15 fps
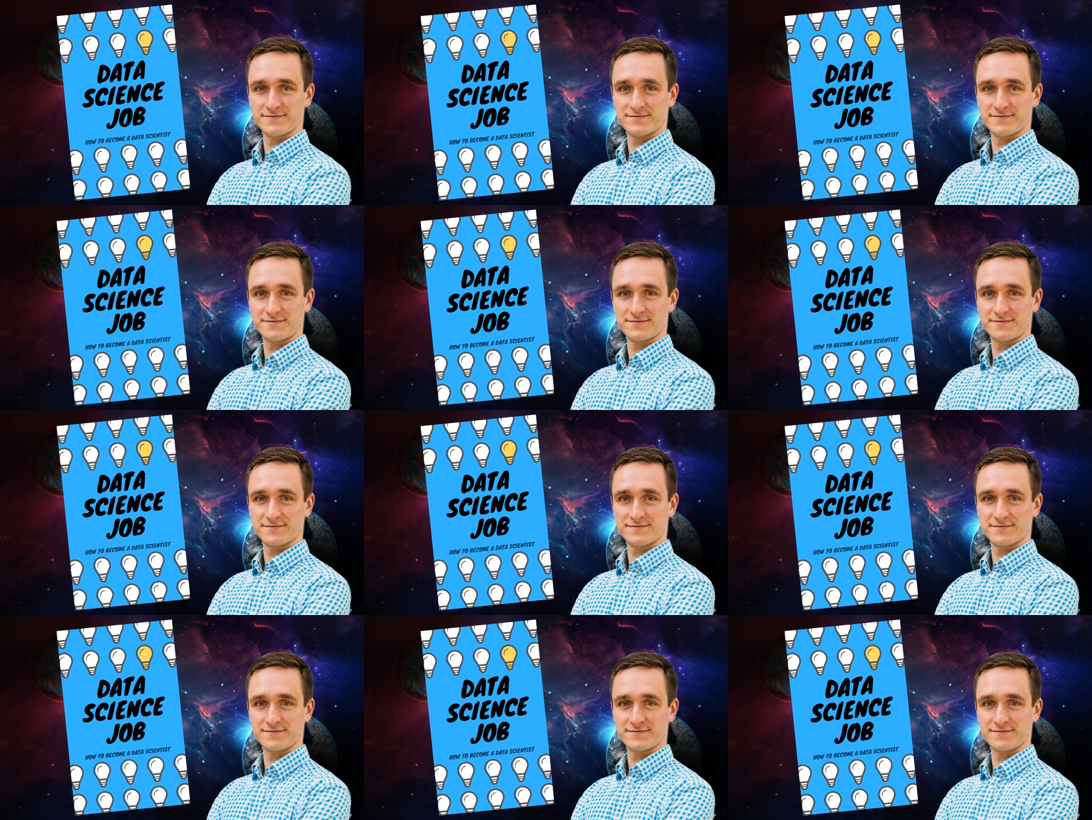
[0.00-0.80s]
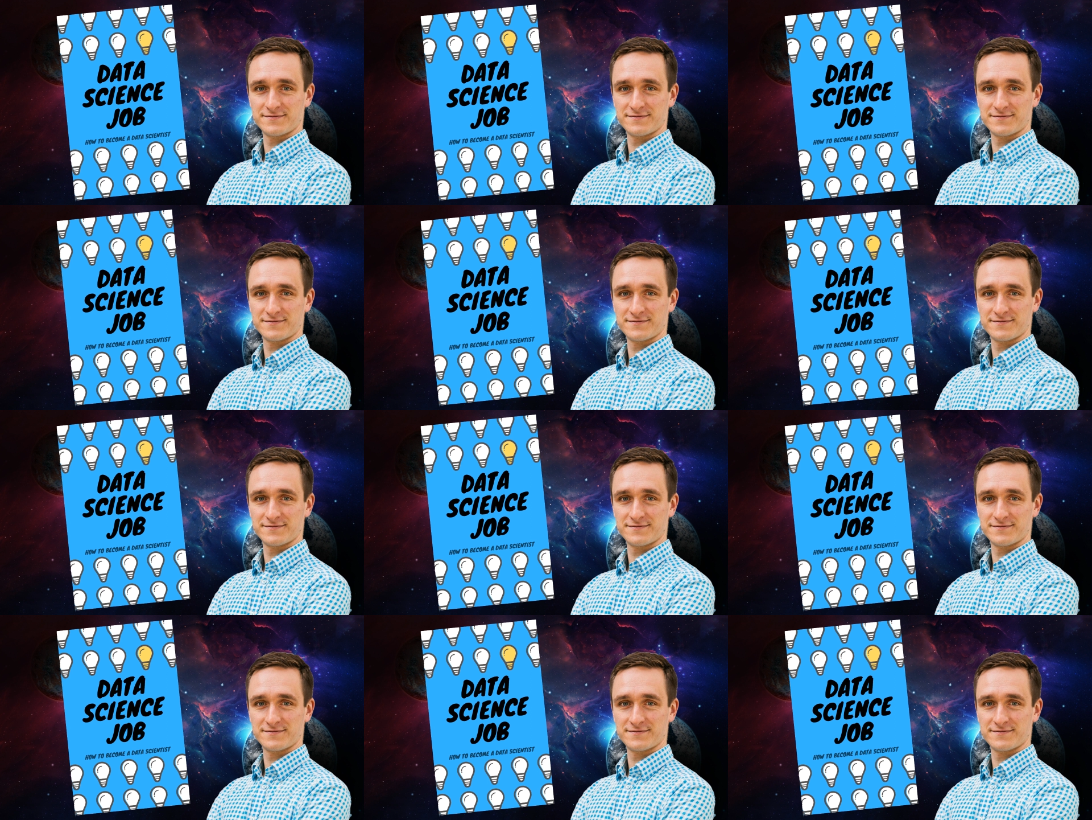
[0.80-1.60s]

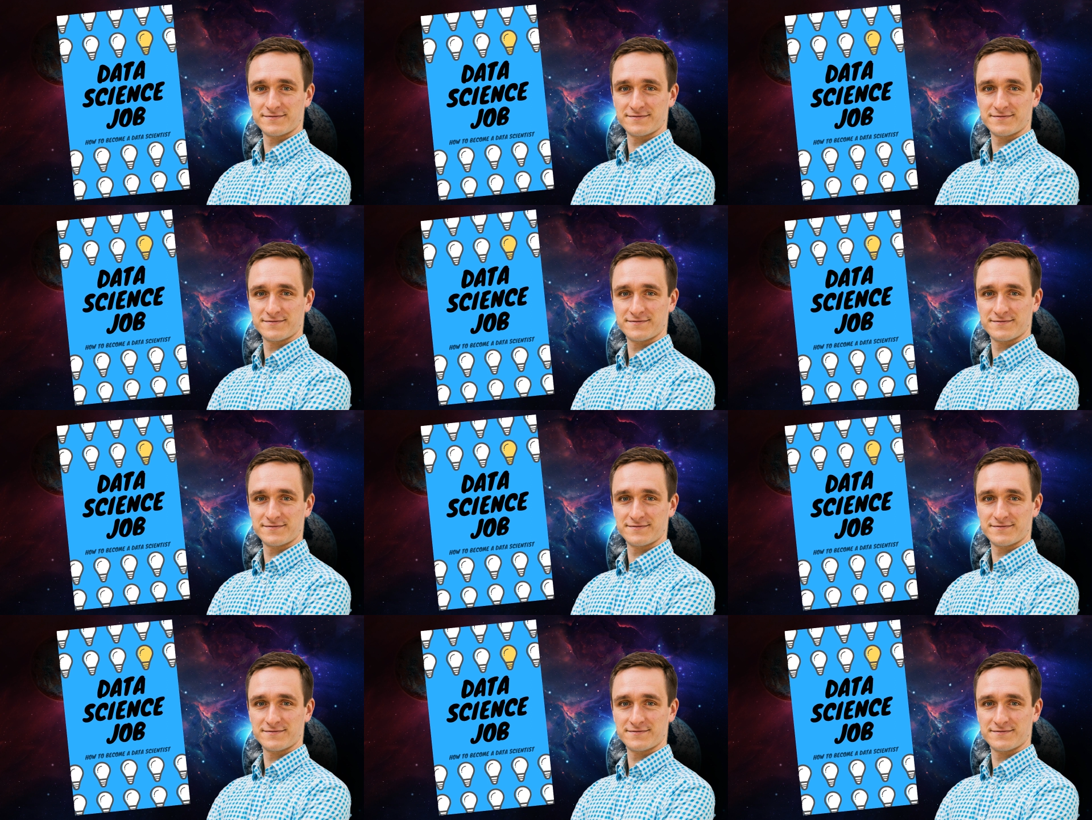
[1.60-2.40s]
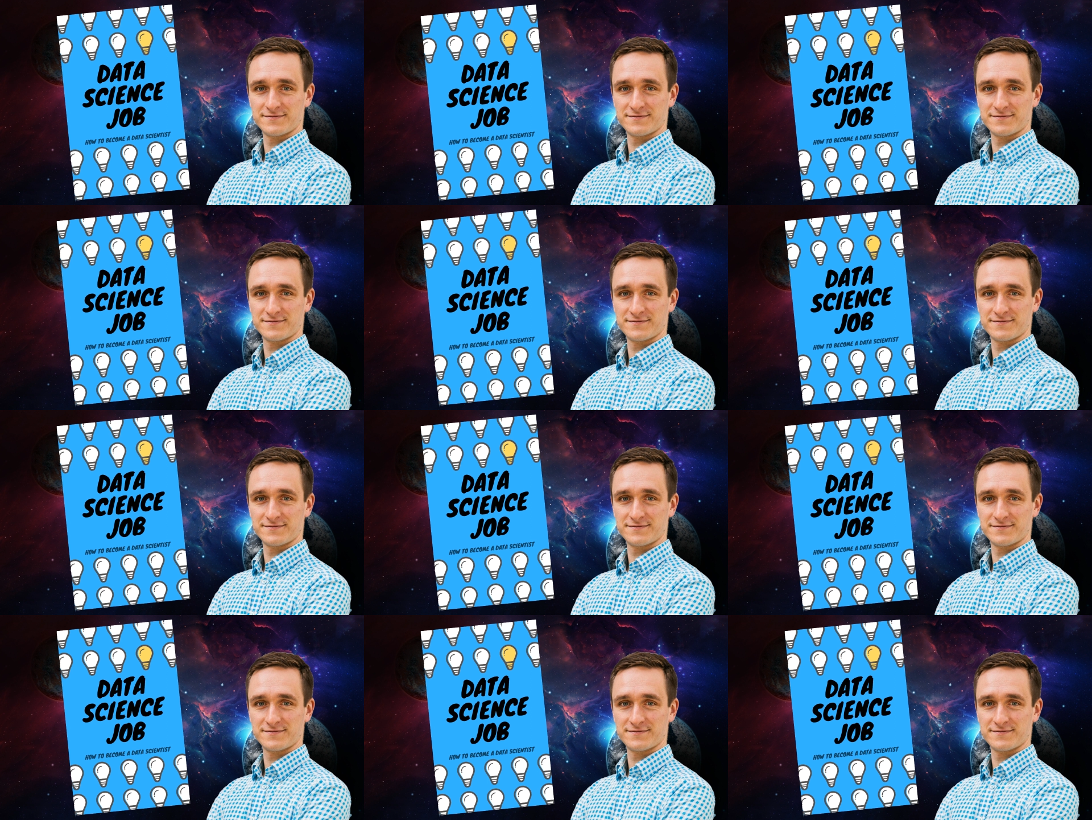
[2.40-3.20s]

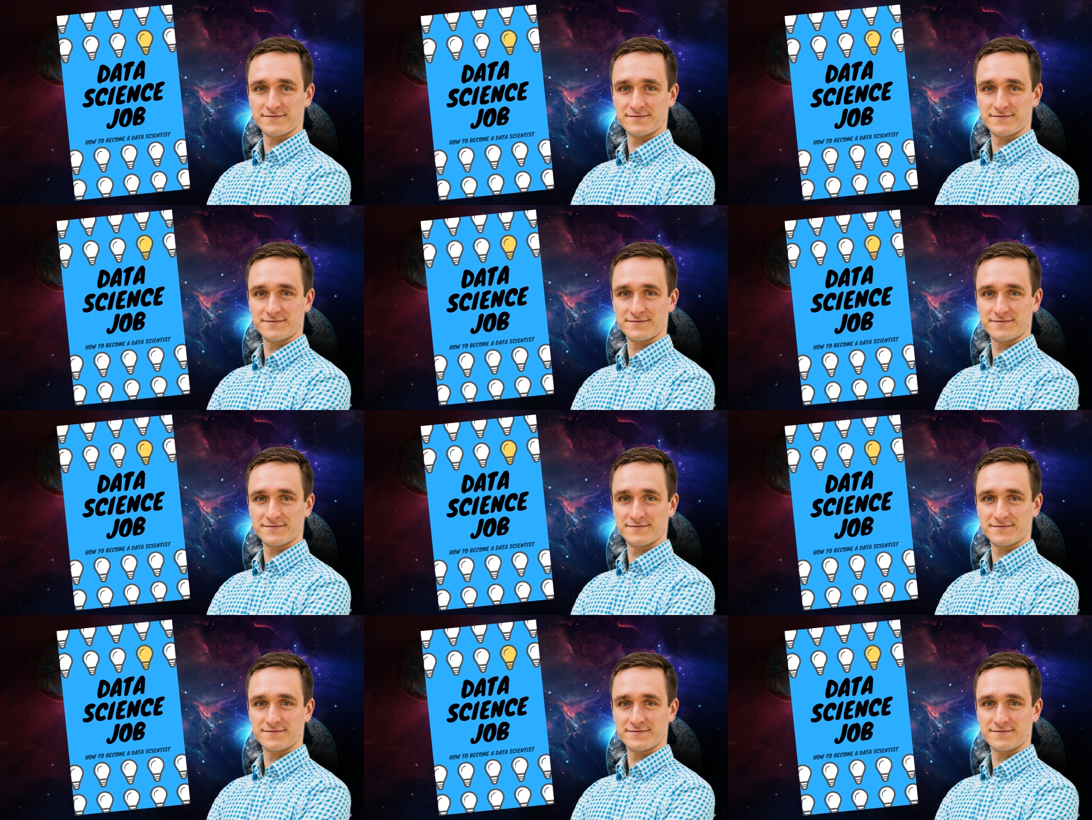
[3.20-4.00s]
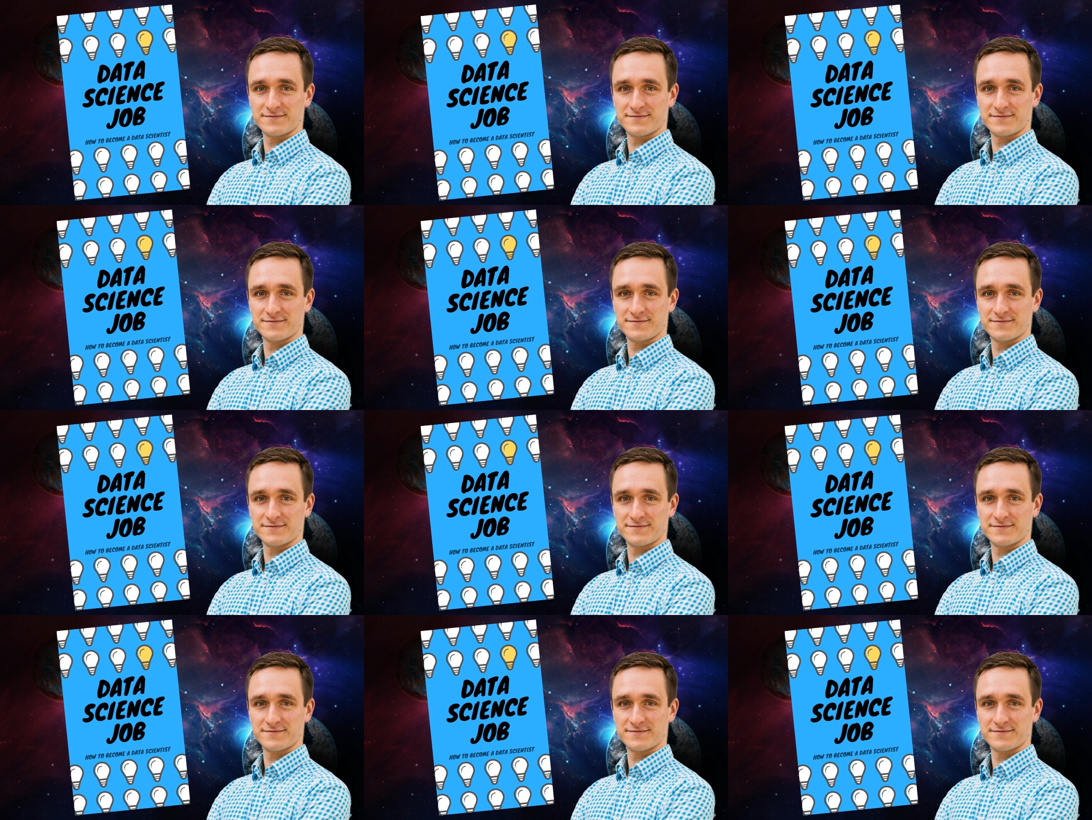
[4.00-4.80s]

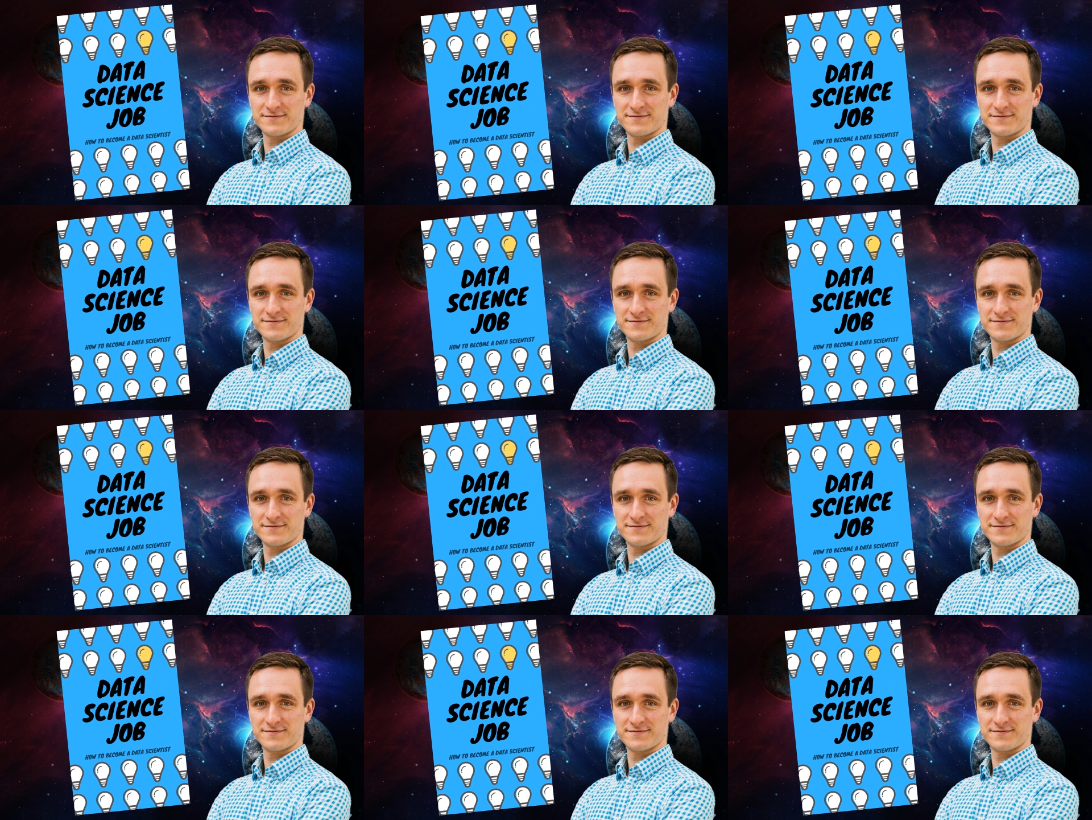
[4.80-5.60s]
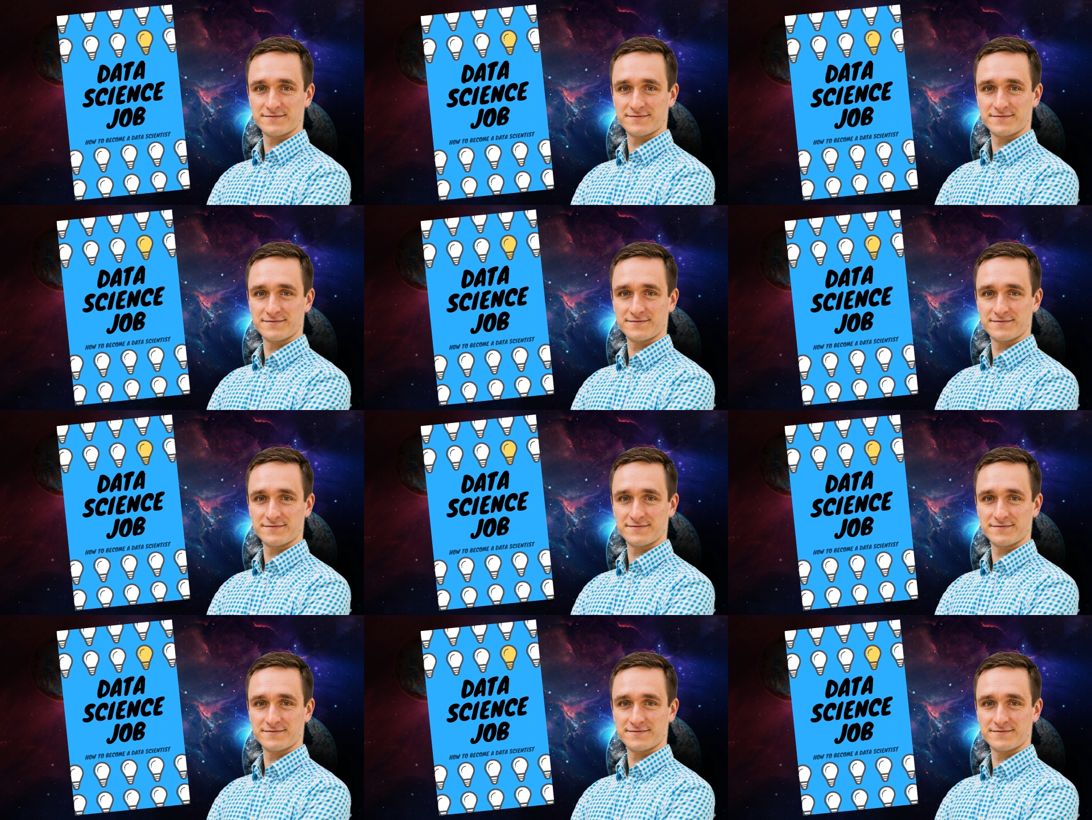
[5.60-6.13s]
This is a still picture; no speech is visible.